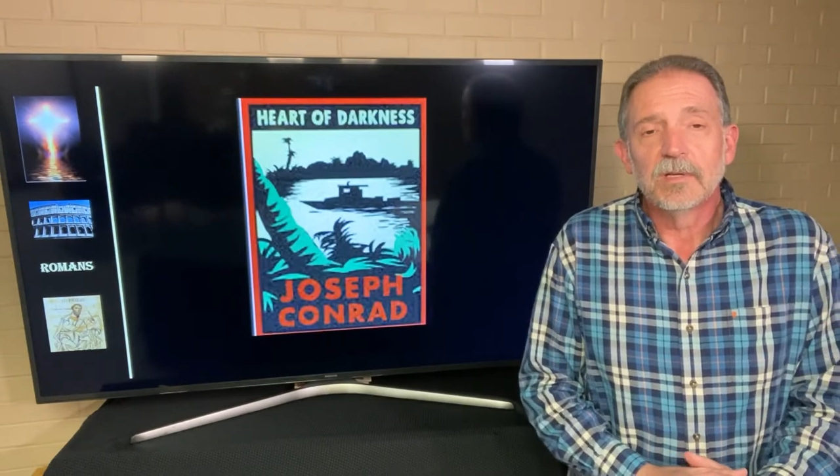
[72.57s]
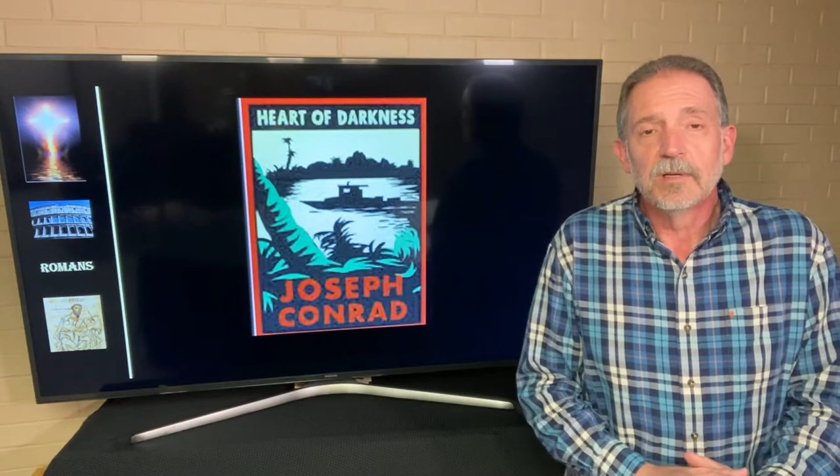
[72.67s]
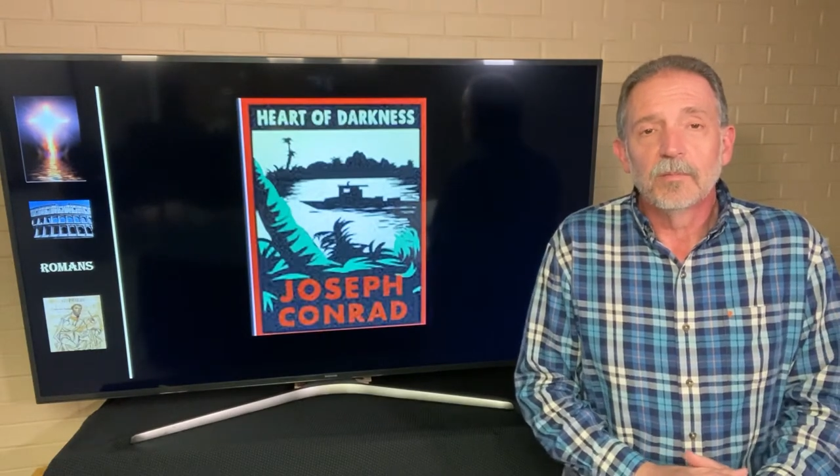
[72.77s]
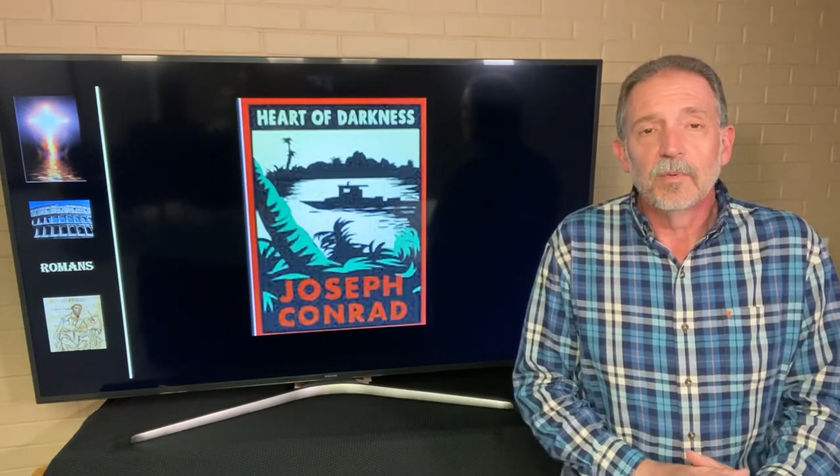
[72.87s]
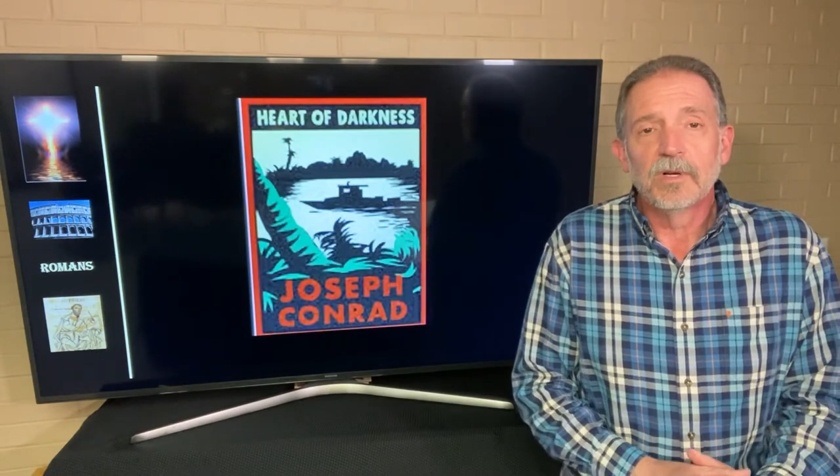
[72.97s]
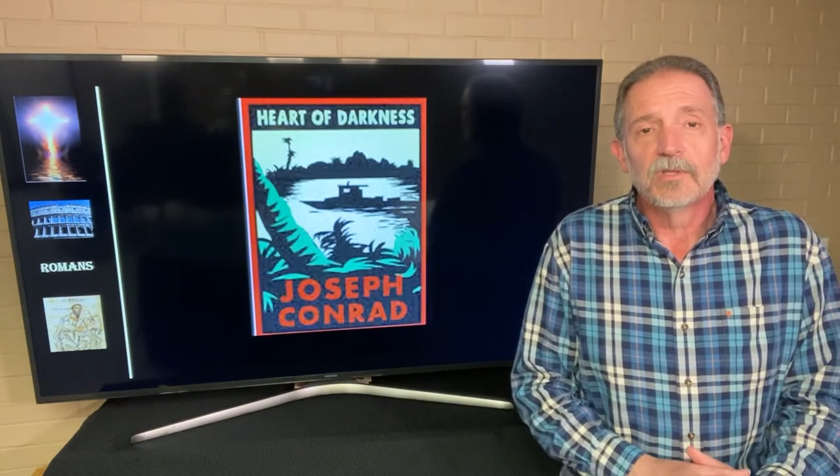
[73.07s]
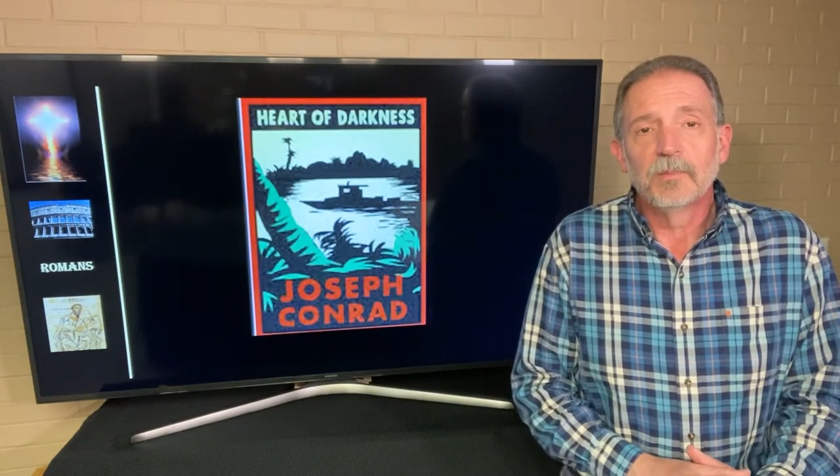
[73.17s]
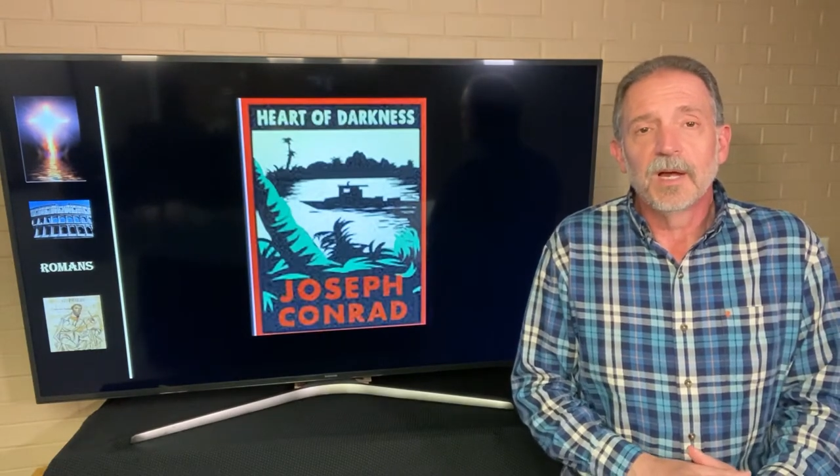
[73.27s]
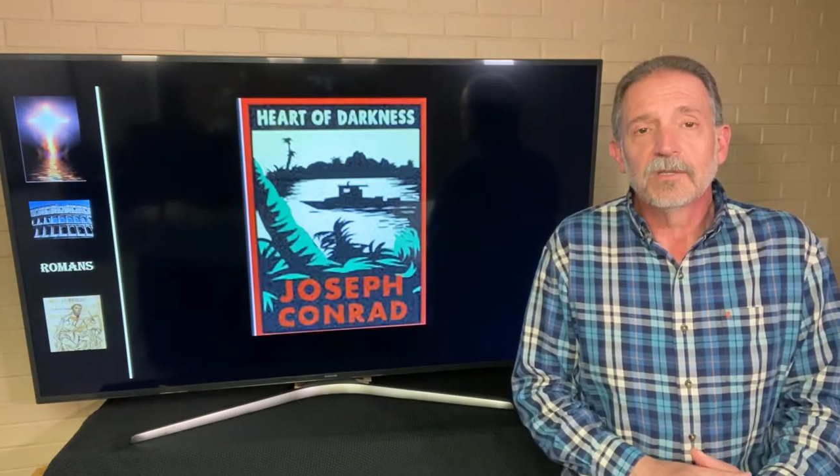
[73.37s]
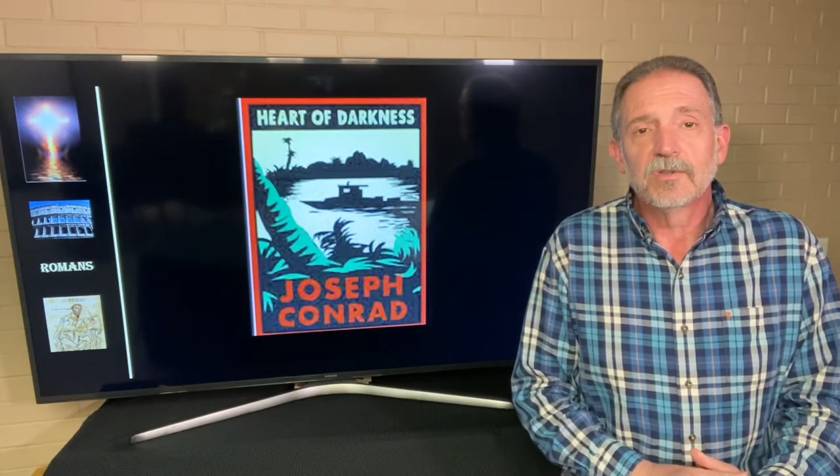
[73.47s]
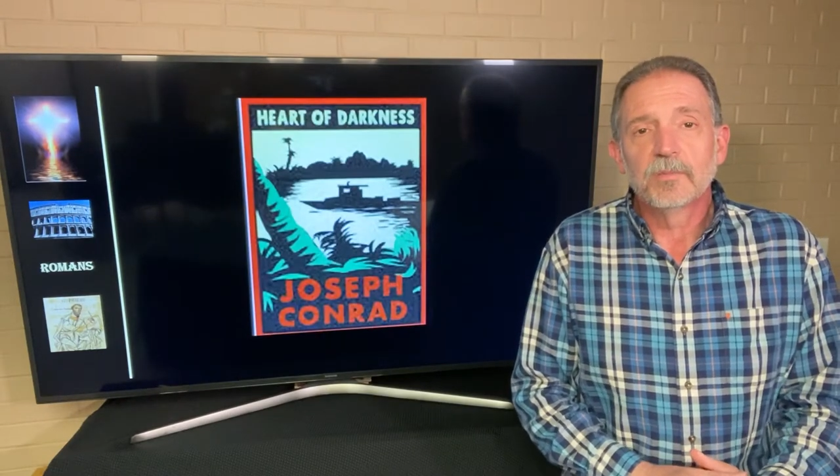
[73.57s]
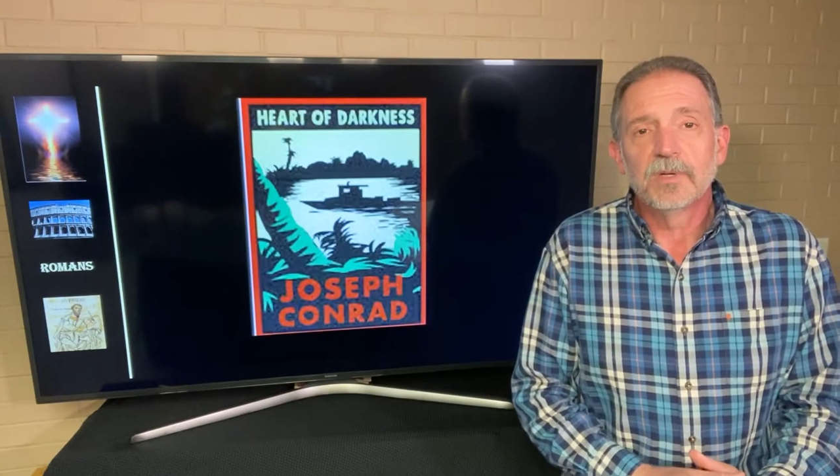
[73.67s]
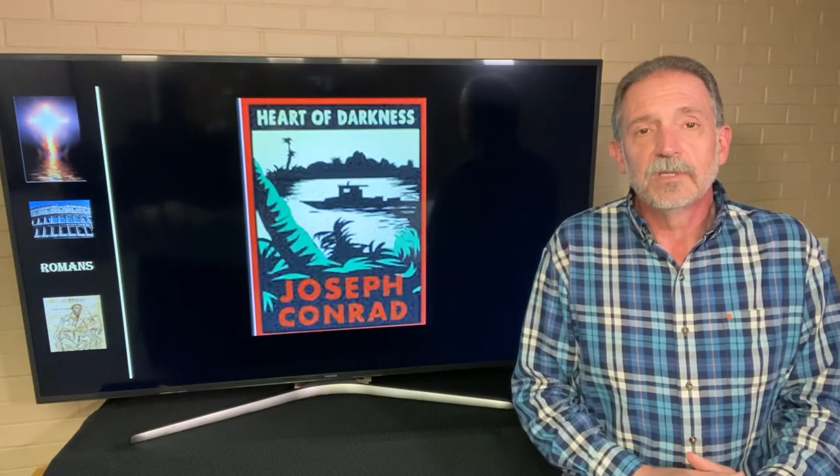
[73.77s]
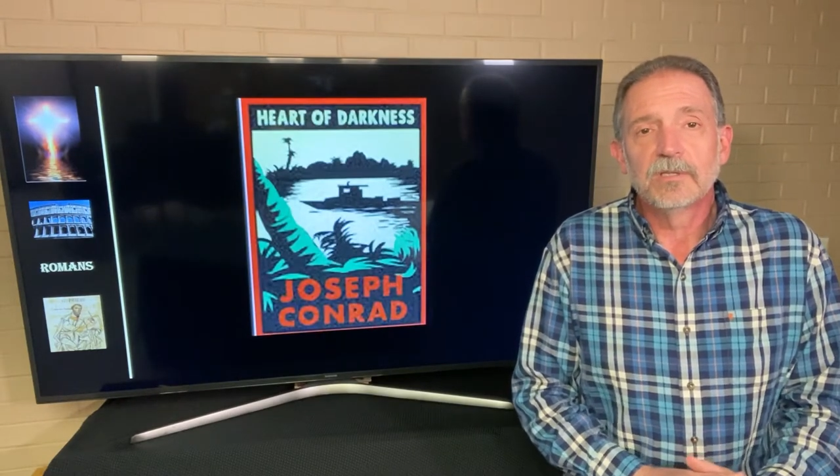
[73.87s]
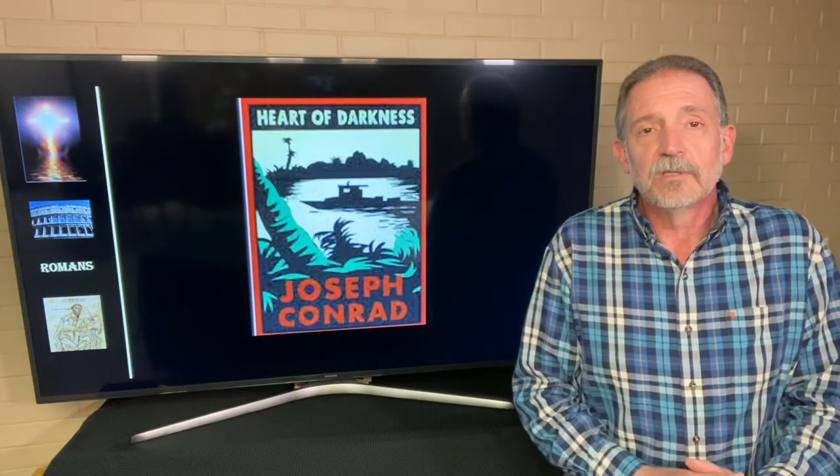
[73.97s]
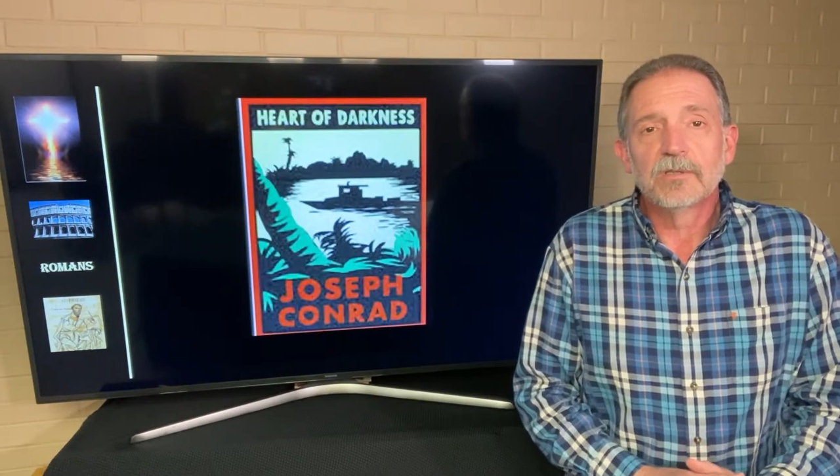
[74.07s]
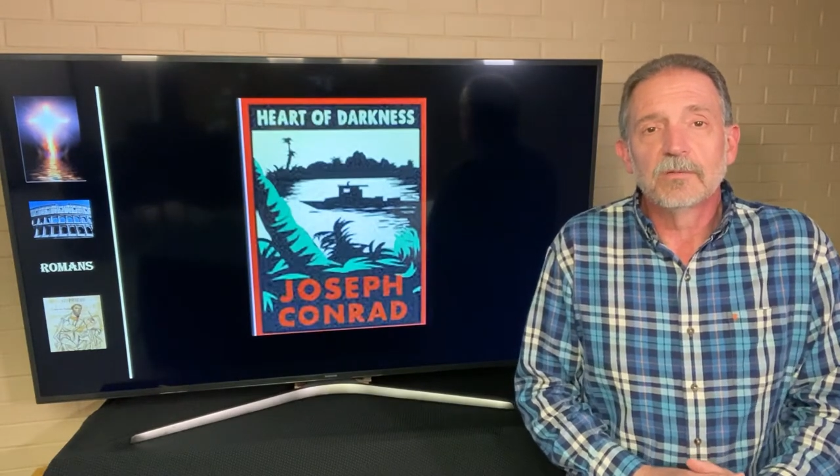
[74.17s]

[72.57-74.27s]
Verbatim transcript: in British Masterpieces